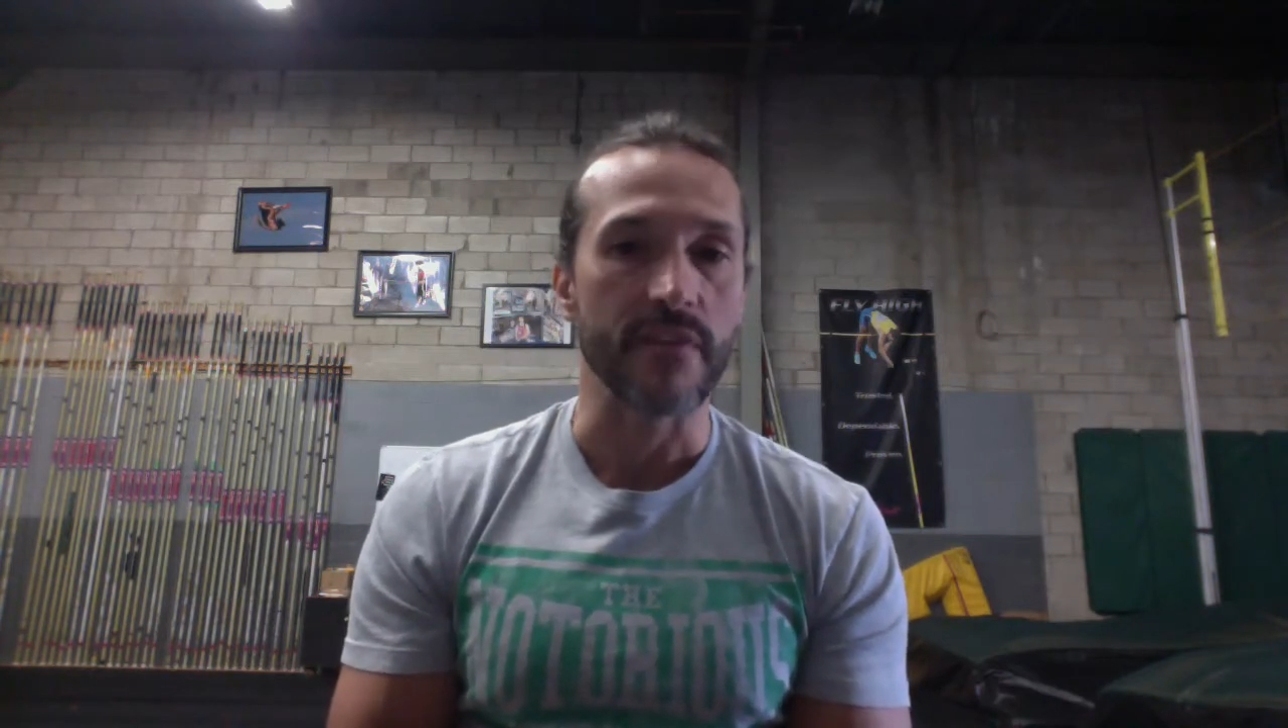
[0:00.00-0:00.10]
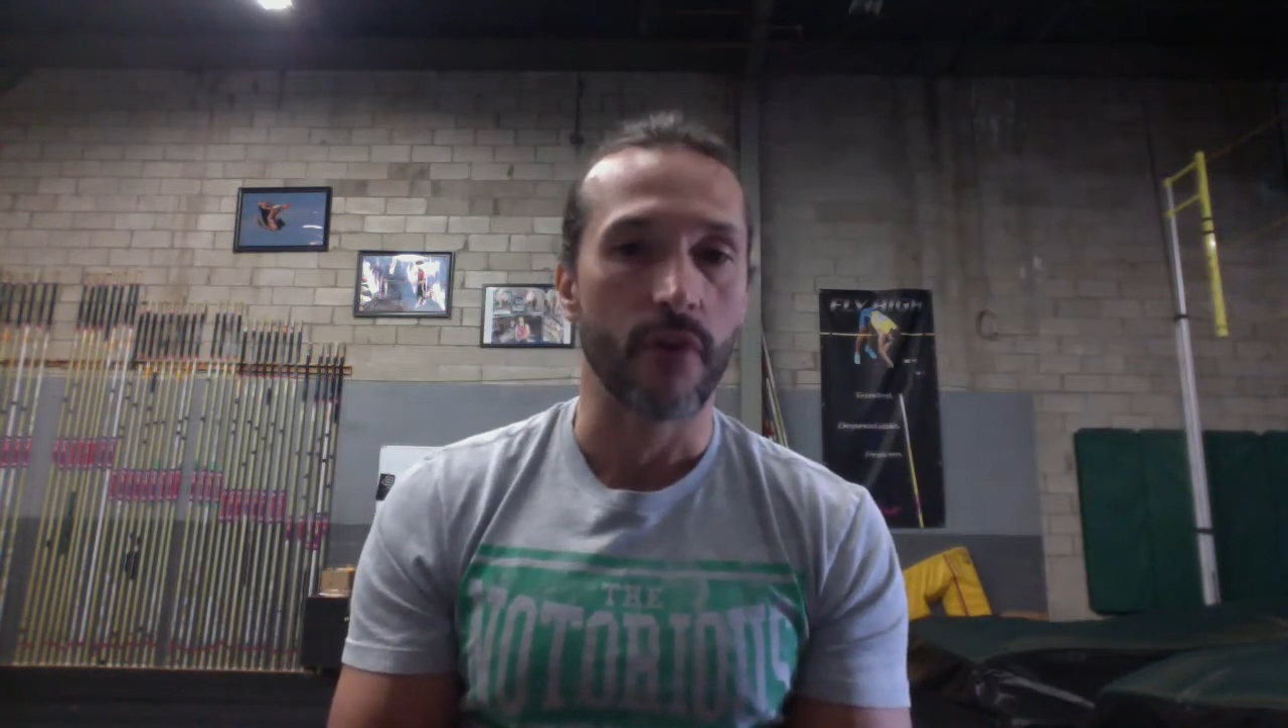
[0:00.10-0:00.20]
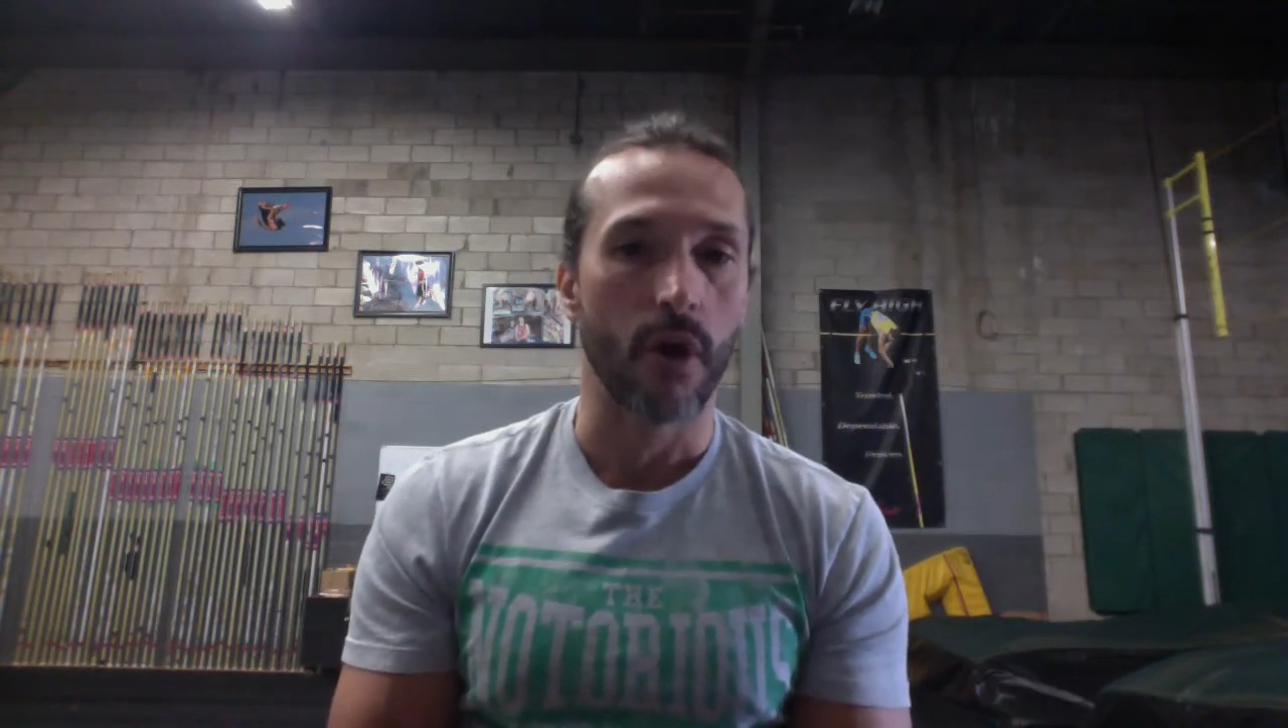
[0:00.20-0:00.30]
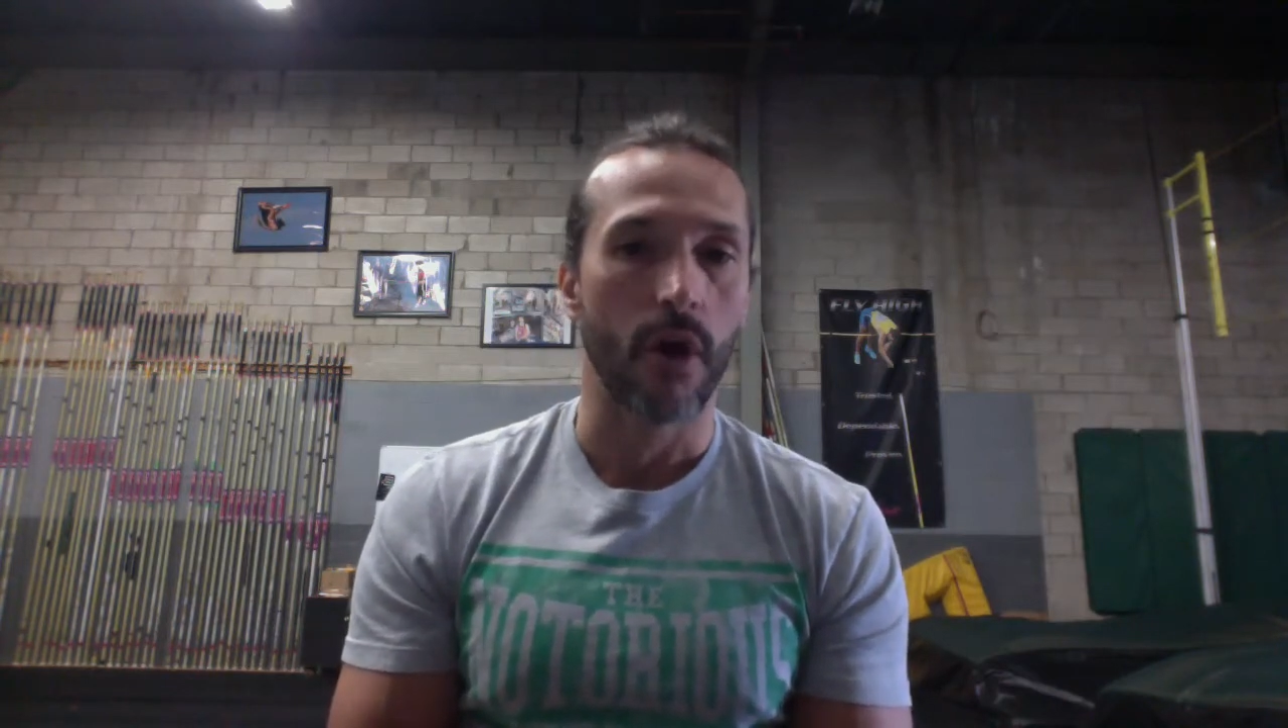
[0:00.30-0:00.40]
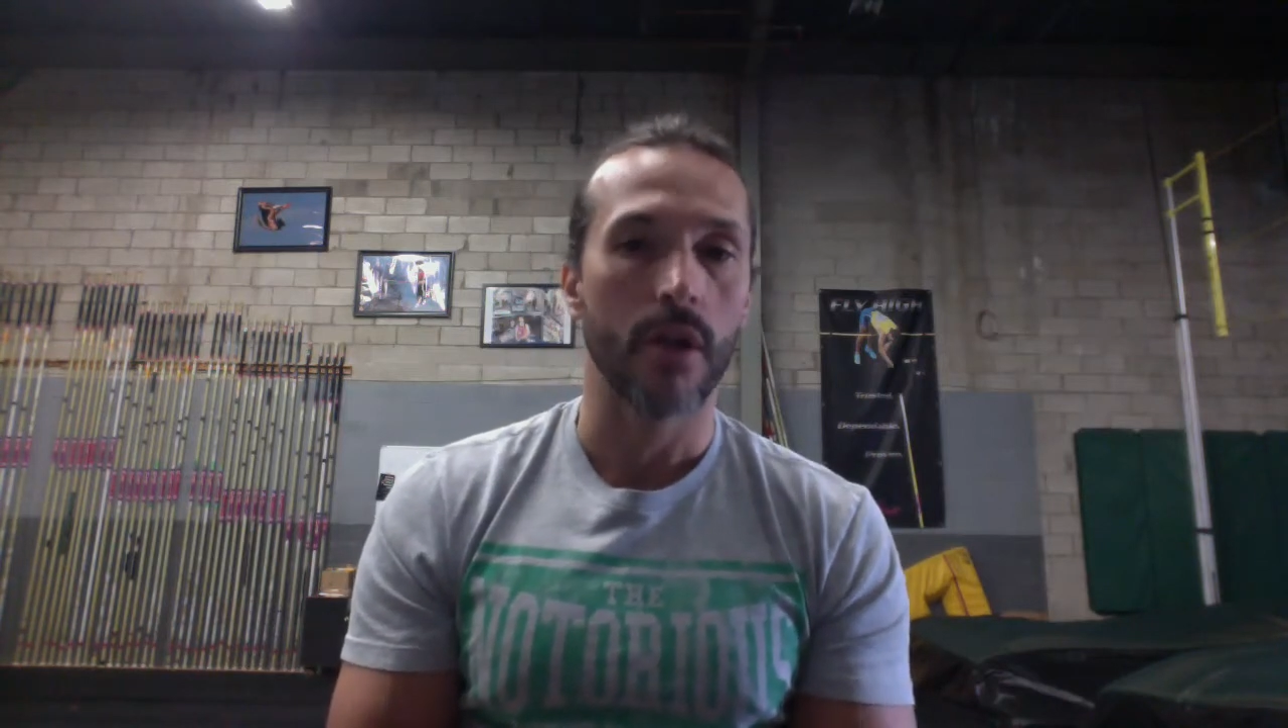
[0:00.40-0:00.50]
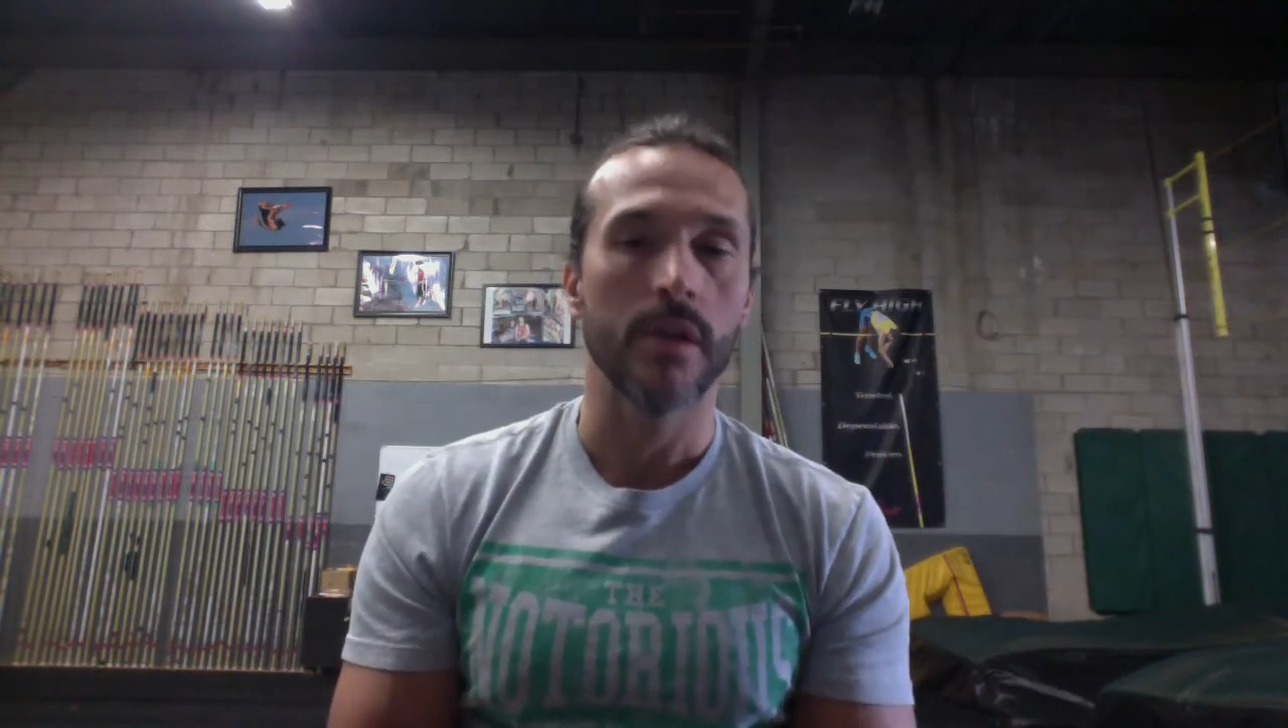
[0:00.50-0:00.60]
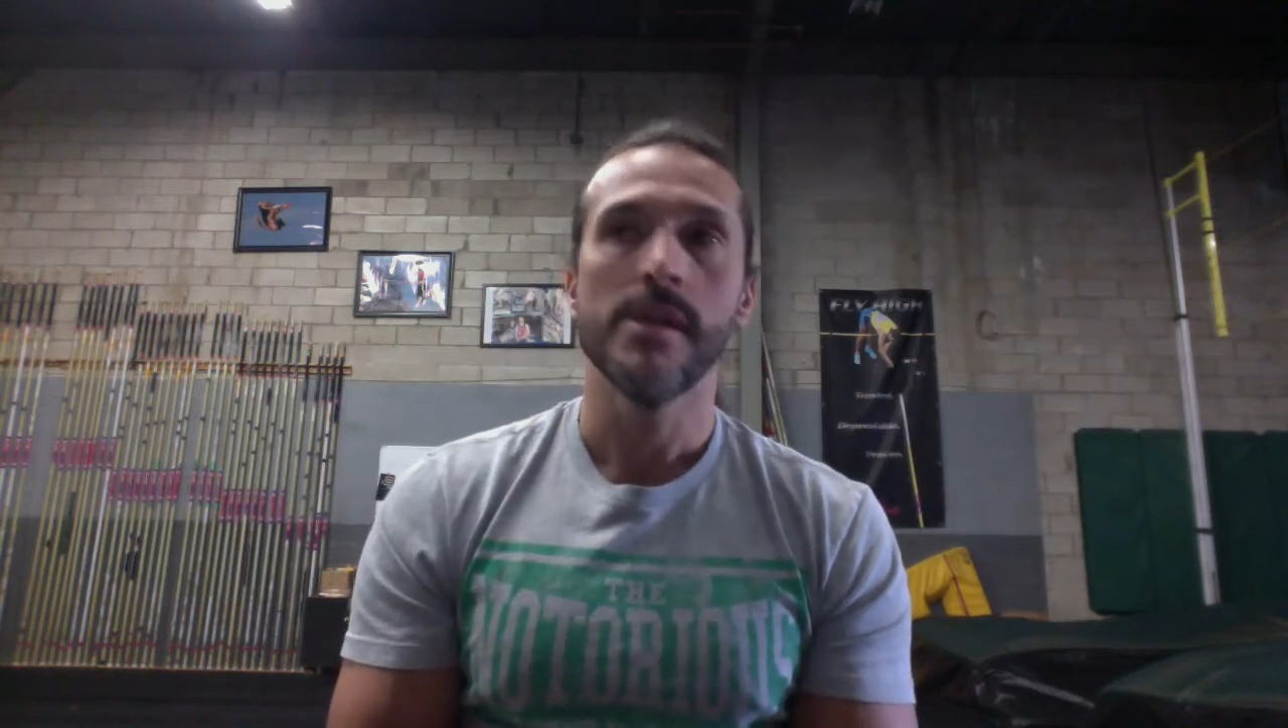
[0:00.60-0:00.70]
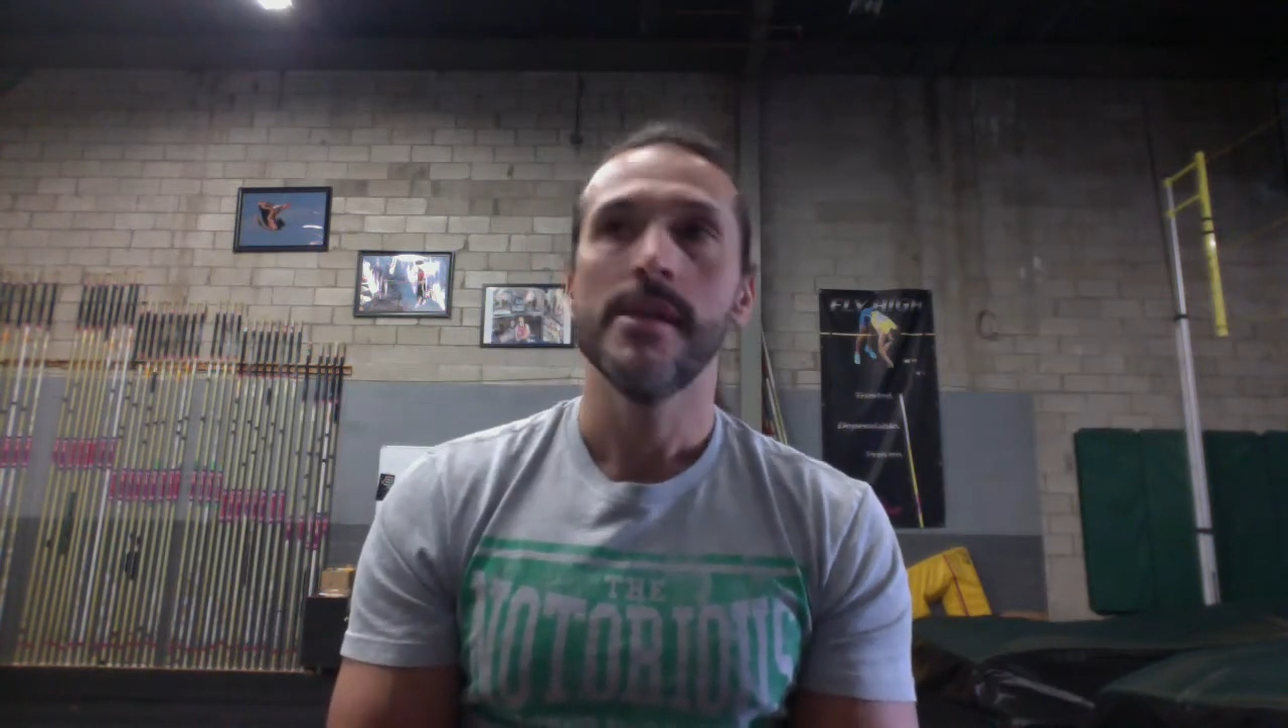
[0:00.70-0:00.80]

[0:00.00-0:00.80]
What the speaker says: vault.